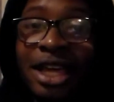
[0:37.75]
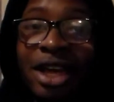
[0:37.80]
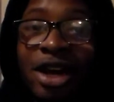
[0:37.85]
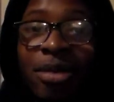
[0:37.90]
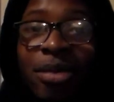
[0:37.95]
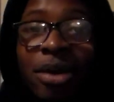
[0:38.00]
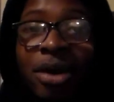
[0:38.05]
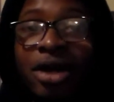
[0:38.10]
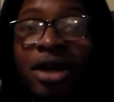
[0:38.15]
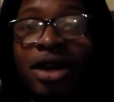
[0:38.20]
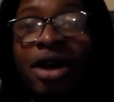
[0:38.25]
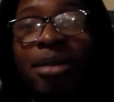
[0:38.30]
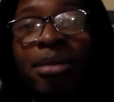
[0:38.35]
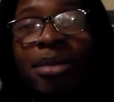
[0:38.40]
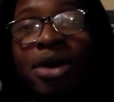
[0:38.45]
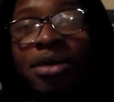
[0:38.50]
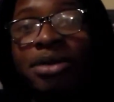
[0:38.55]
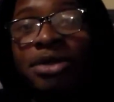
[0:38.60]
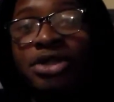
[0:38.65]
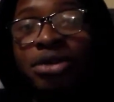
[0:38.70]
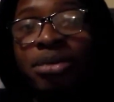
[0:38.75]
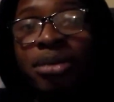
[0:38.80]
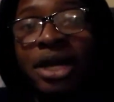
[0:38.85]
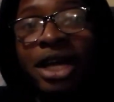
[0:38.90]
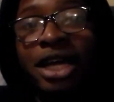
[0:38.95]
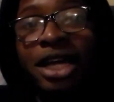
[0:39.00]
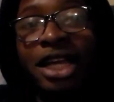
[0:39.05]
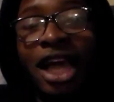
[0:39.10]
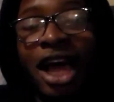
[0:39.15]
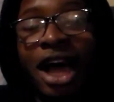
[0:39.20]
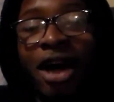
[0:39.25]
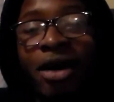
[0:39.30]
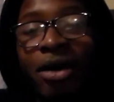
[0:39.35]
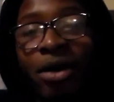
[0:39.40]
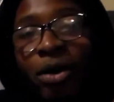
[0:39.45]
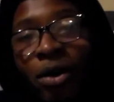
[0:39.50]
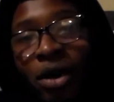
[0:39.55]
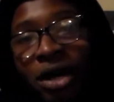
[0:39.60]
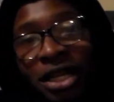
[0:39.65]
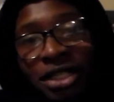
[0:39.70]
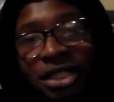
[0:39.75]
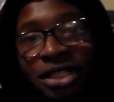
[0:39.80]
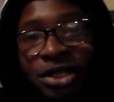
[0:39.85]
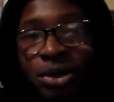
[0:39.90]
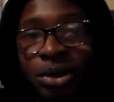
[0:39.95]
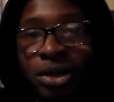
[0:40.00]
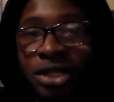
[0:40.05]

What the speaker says: He up on the come up too, man. Y'all going to listen